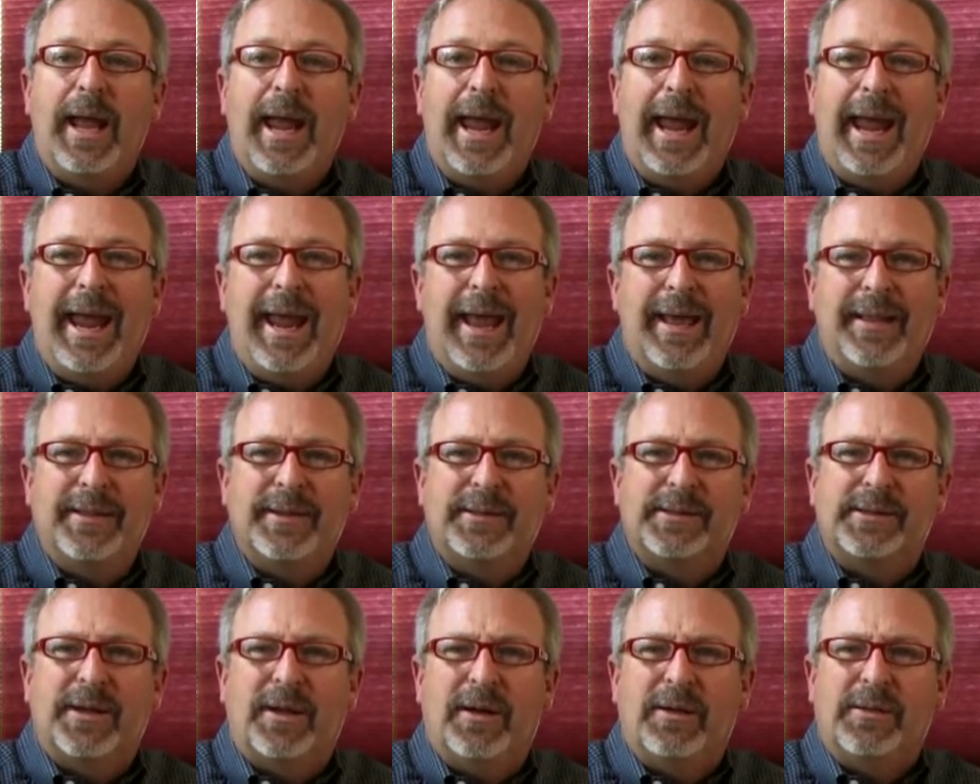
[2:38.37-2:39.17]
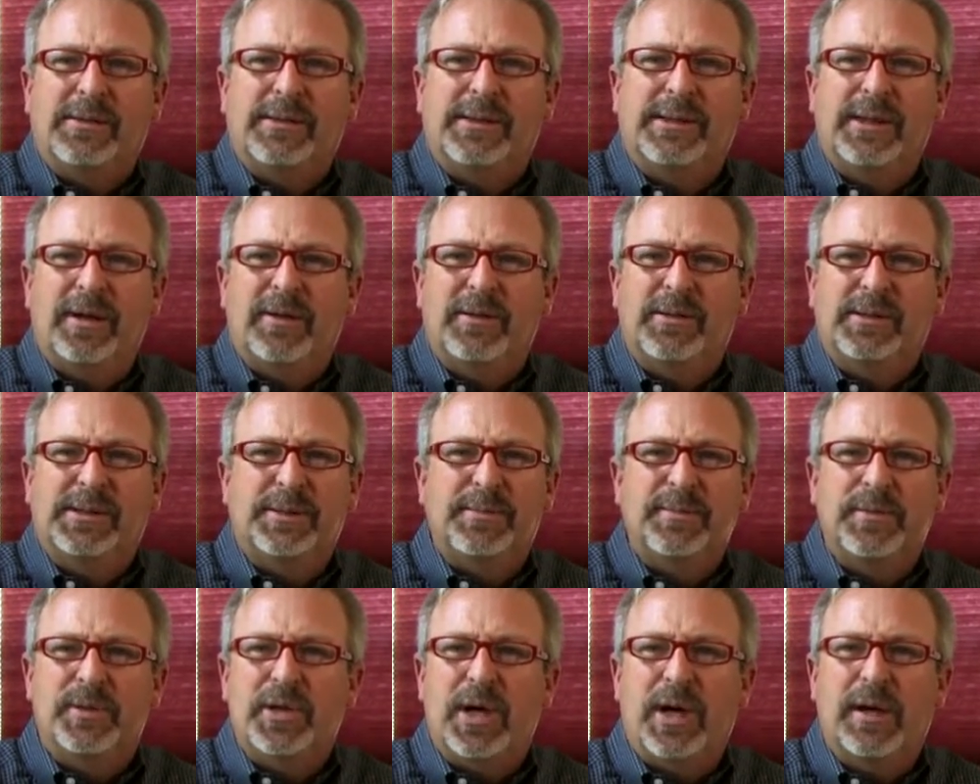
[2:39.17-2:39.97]
And there's also
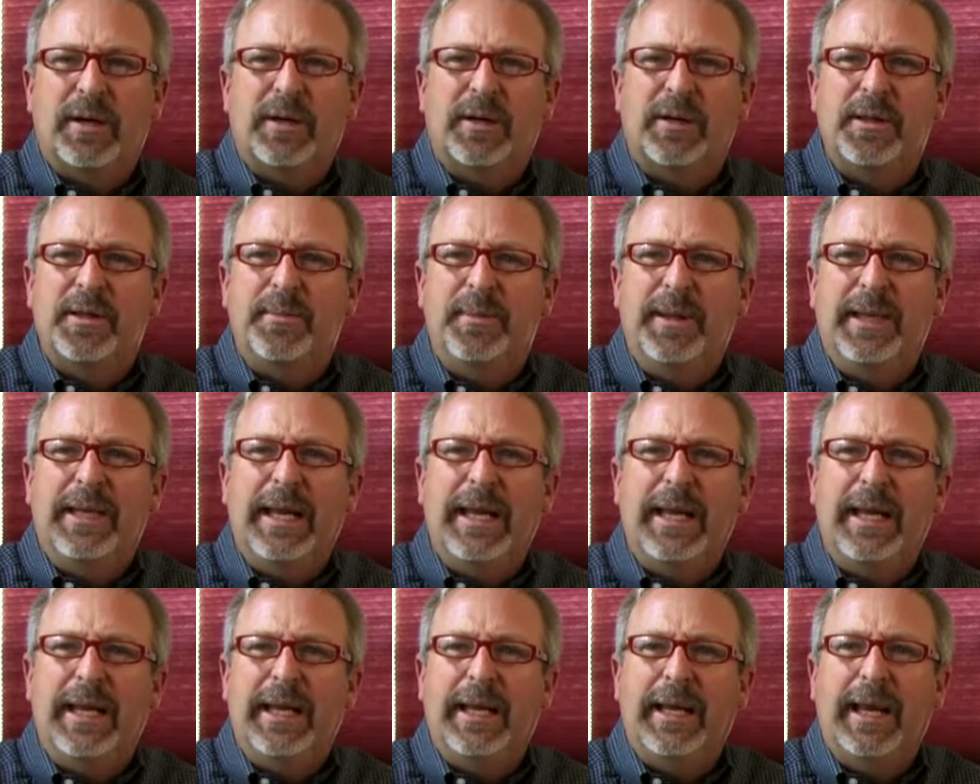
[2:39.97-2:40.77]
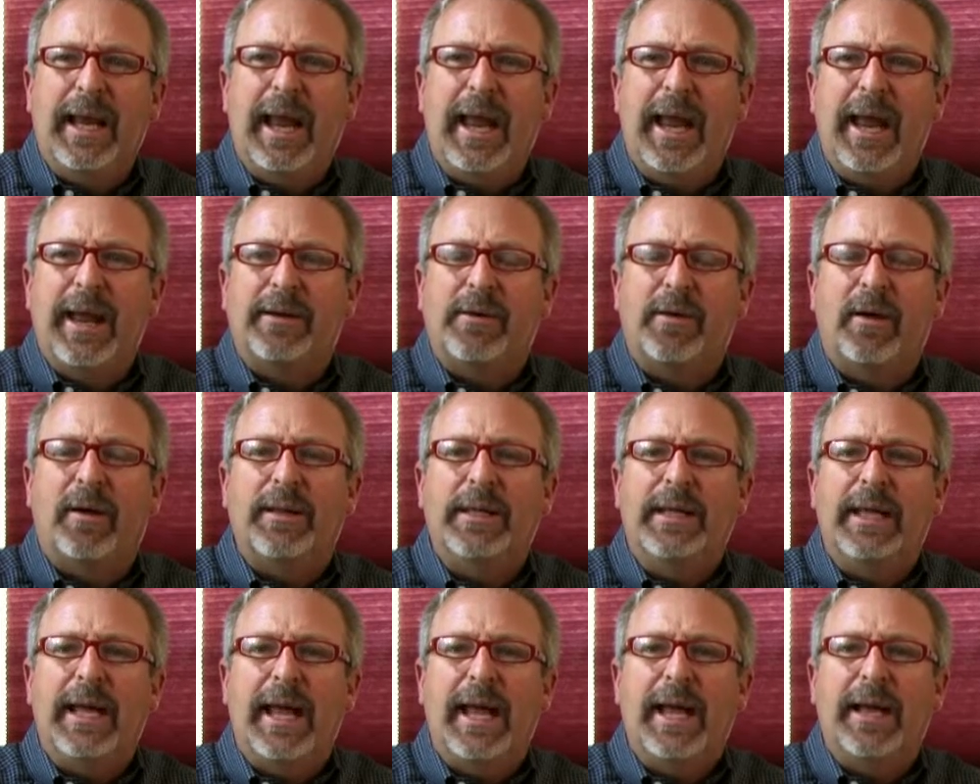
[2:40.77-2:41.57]
some junk on the beginning and on
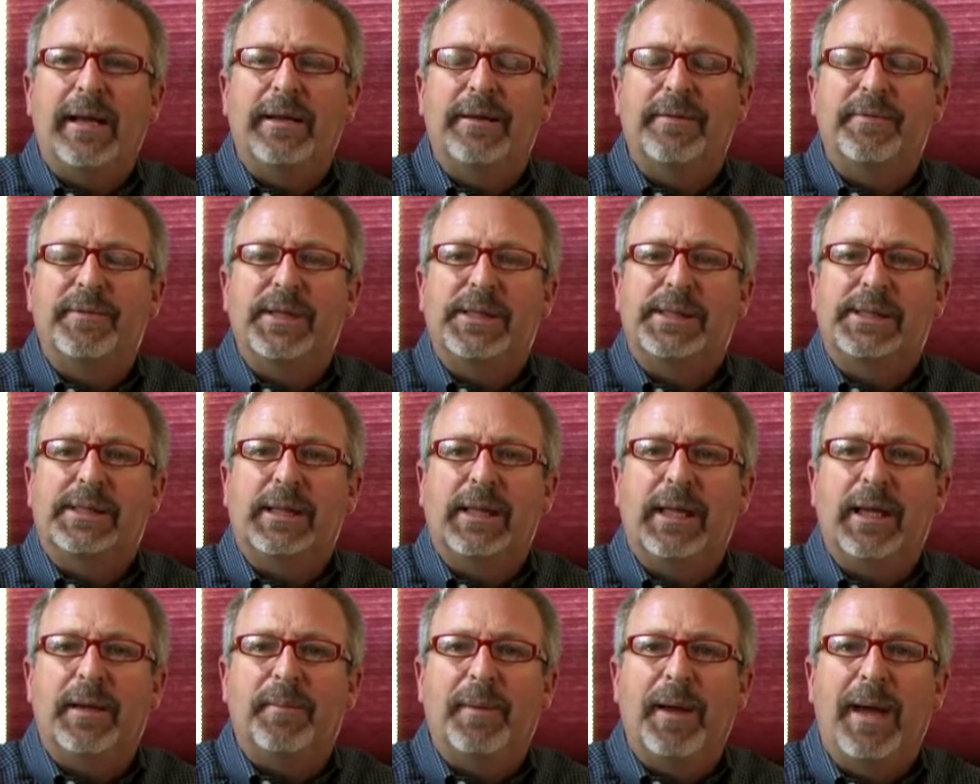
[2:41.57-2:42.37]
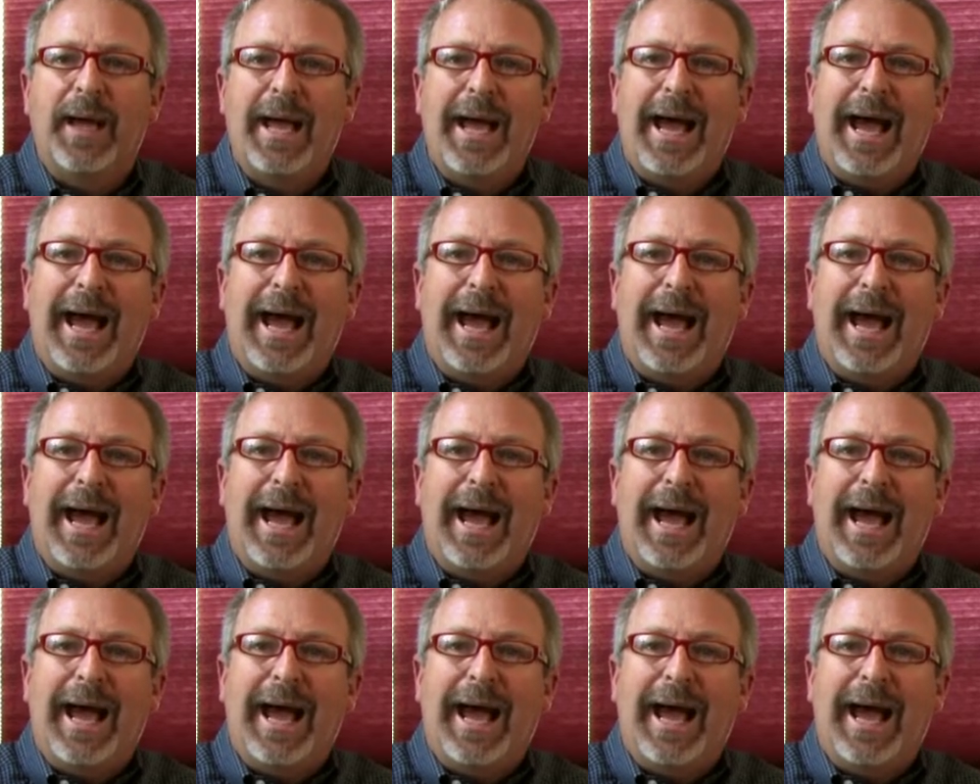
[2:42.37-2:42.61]
the end of this clip.